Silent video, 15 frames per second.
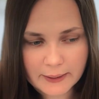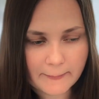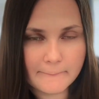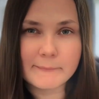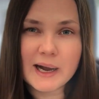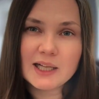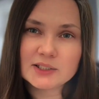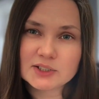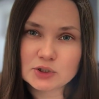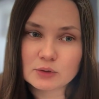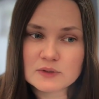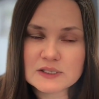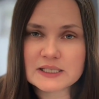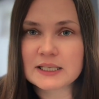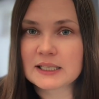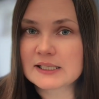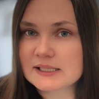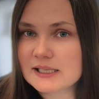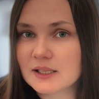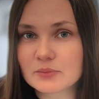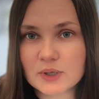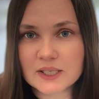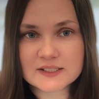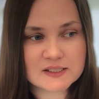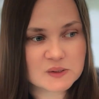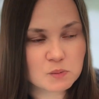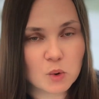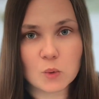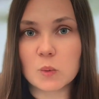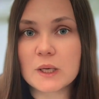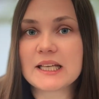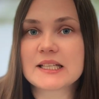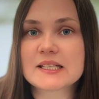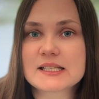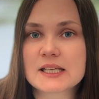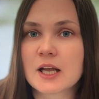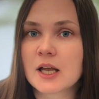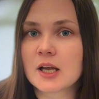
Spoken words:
Milestones, celebrating small wins,